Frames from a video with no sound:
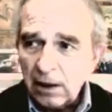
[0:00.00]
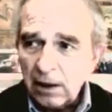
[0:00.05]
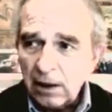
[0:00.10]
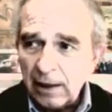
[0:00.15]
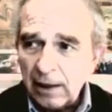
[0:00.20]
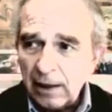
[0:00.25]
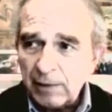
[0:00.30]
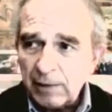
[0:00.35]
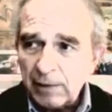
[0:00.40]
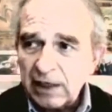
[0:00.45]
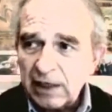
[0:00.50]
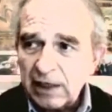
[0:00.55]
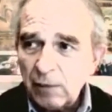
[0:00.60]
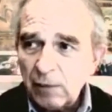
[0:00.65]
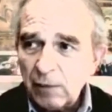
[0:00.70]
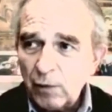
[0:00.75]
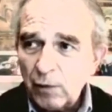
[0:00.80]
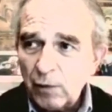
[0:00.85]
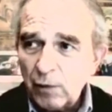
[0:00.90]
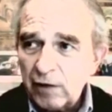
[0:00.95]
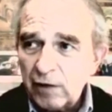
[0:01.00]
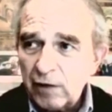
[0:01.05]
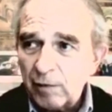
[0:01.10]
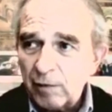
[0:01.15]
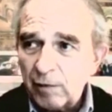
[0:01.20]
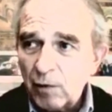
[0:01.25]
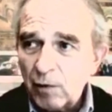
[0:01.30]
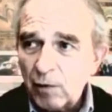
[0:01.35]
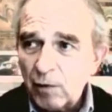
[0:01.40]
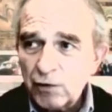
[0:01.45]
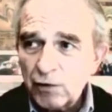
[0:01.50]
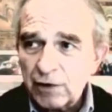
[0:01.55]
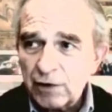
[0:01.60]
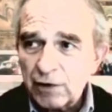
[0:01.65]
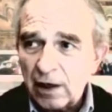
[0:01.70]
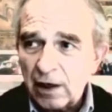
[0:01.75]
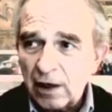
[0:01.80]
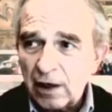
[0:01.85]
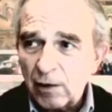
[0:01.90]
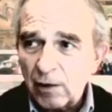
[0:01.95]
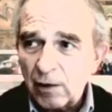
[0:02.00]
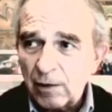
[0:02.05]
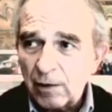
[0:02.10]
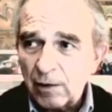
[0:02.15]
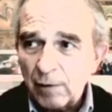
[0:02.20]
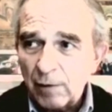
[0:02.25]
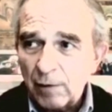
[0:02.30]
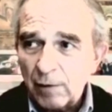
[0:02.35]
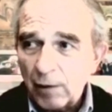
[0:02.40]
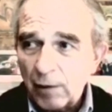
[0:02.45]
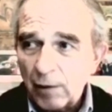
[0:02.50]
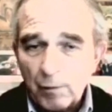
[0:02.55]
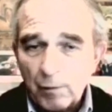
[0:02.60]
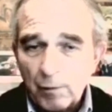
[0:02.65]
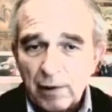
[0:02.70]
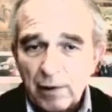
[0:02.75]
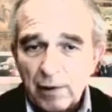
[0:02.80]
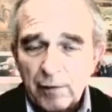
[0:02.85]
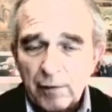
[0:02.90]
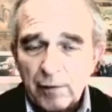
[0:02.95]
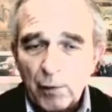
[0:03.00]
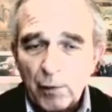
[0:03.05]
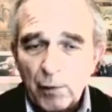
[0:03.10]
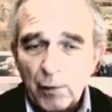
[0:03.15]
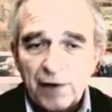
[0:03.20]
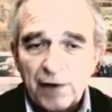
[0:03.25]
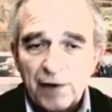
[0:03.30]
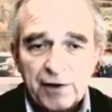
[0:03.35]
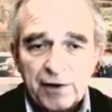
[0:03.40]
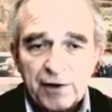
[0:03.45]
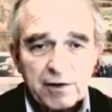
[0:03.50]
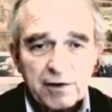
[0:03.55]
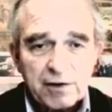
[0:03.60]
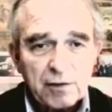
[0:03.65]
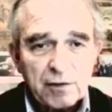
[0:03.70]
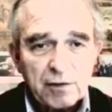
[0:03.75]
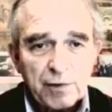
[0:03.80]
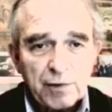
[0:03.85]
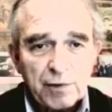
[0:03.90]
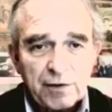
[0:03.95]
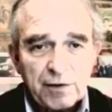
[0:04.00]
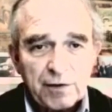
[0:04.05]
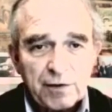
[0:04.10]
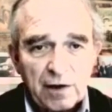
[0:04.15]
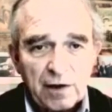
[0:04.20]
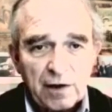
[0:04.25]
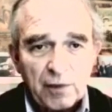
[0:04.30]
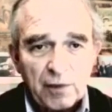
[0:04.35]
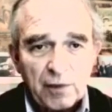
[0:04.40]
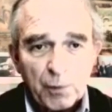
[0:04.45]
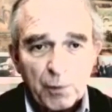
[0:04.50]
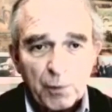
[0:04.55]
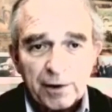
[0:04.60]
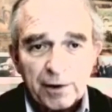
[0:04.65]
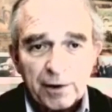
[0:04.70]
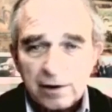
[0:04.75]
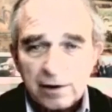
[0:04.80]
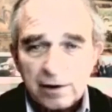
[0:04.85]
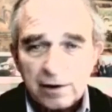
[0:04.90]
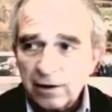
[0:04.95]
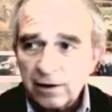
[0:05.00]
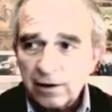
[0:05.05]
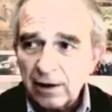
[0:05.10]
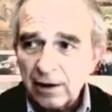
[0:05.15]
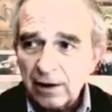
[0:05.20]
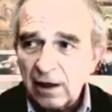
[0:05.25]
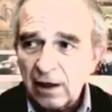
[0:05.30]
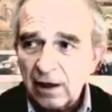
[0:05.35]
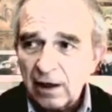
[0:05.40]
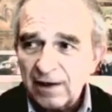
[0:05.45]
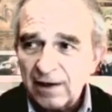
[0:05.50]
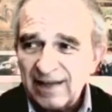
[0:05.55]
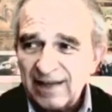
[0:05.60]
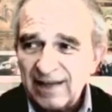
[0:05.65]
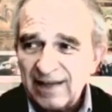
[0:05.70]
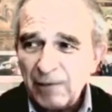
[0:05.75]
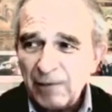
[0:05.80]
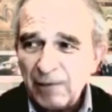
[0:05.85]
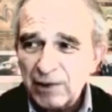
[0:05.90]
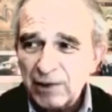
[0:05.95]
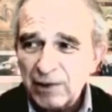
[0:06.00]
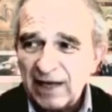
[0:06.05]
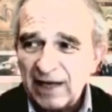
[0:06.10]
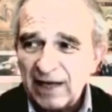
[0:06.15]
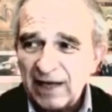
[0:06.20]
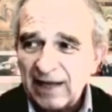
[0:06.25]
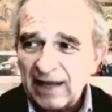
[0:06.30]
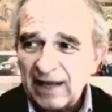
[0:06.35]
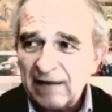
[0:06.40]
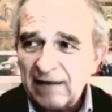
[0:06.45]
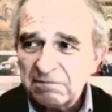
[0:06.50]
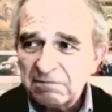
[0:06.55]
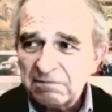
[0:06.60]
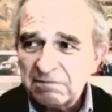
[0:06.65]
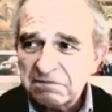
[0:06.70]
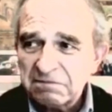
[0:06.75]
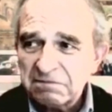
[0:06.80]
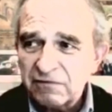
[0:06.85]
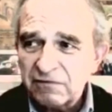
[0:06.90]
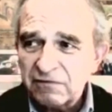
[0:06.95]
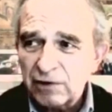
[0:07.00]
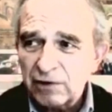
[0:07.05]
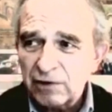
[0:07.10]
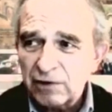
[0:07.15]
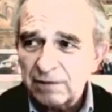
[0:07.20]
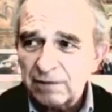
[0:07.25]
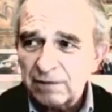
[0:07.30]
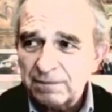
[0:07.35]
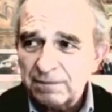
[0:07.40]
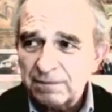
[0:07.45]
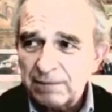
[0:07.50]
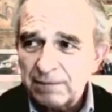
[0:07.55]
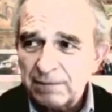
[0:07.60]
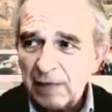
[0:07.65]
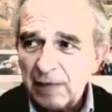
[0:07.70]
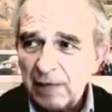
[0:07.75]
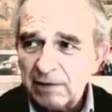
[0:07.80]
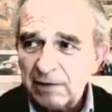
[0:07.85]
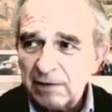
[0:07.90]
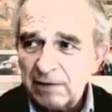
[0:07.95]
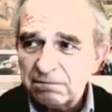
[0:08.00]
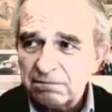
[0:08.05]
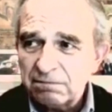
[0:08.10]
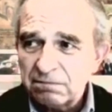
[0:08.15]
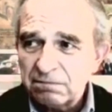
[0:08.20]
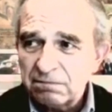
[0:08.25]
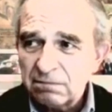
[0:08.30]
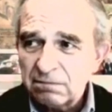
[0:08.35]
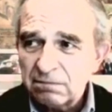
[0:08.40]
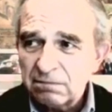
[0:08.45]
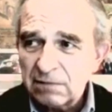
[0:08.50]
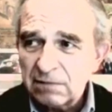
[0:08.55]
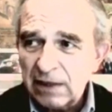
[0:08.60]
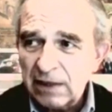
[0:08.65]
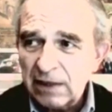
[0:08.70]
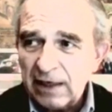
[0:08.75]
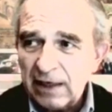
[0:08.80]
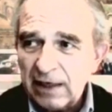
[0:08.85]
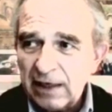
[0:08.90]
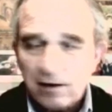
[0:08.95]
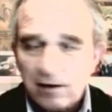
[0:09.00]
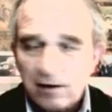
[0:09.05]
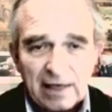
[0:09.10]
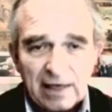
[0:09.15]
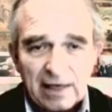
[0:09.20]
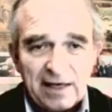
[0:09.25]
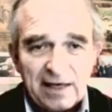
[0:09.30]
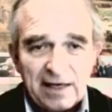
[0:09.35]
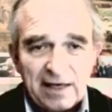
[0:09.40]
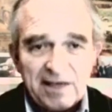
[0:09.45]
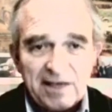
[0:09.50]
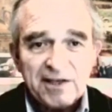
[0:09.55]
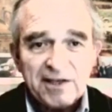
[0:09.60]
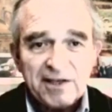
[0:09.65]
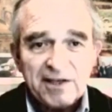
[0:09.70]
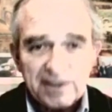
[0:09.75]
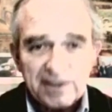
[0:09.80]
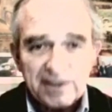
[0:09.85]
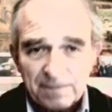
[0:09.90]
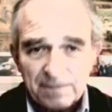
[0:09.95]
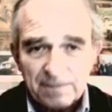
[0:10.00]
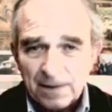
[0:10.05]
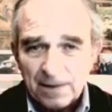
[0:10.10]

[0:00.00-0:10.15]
and became one of the most, one of the wealthiest countries in the world. And that was like that for probably 80 or 90 years